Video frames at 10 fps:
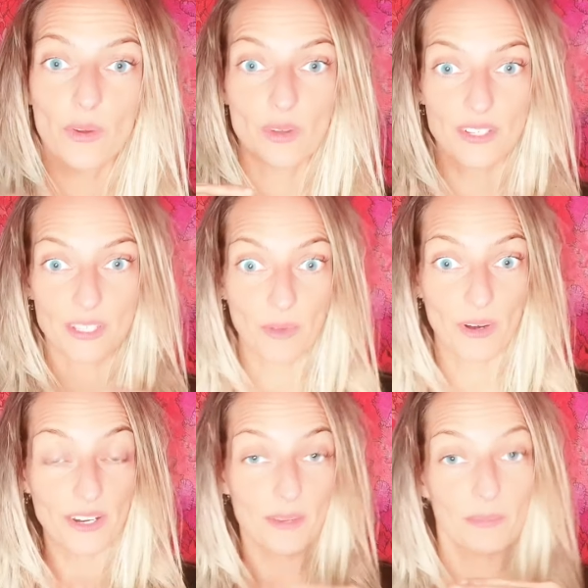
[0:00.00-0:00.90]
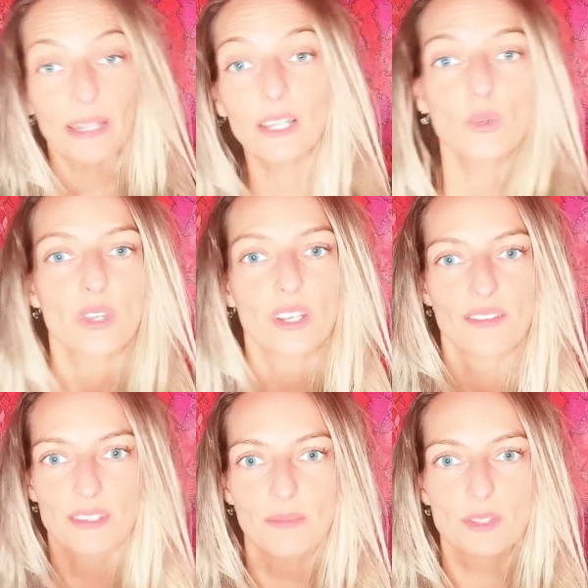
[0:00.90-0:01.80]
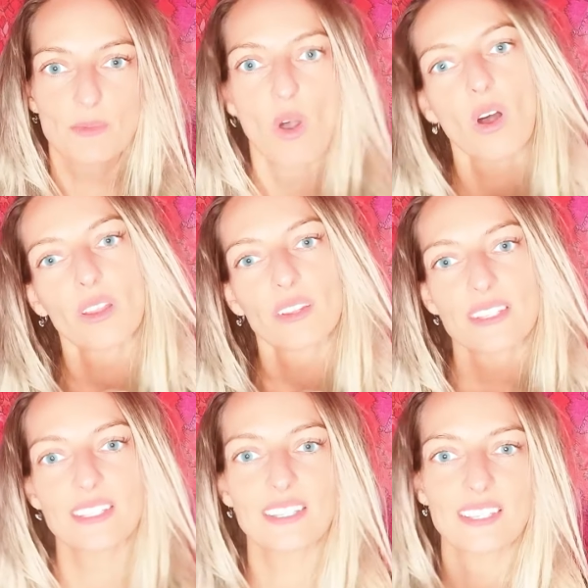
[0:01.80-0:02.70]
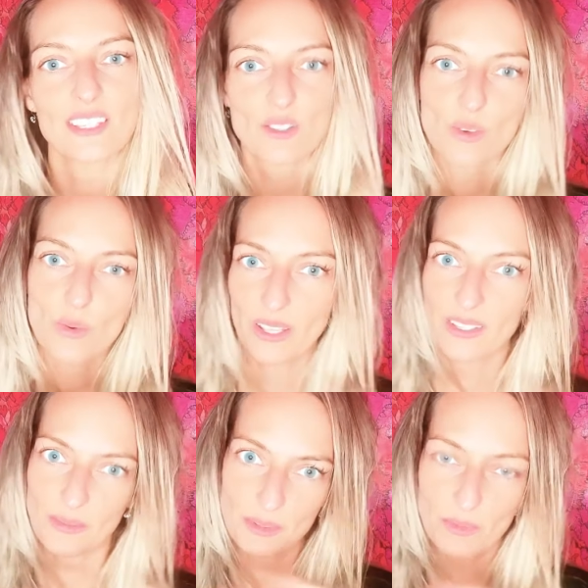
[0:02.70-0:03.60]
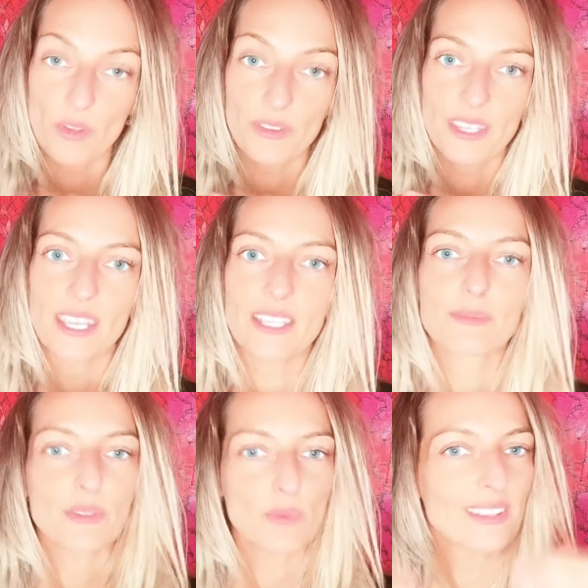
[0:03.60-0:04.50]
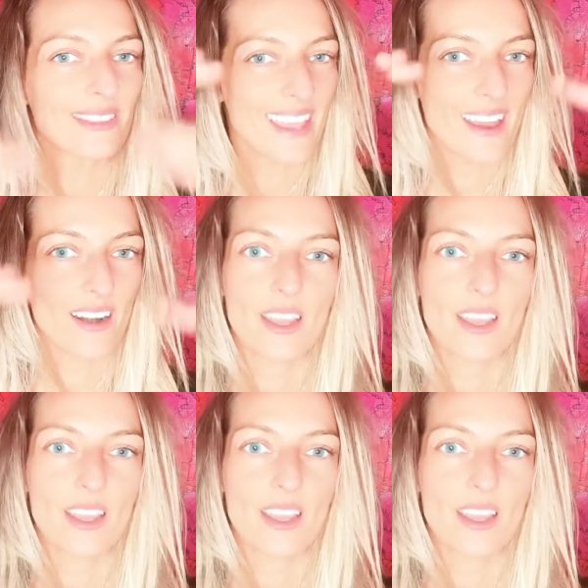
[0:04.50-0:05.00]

are somewhere in the middle you can have some small diseases you know like some small things but when there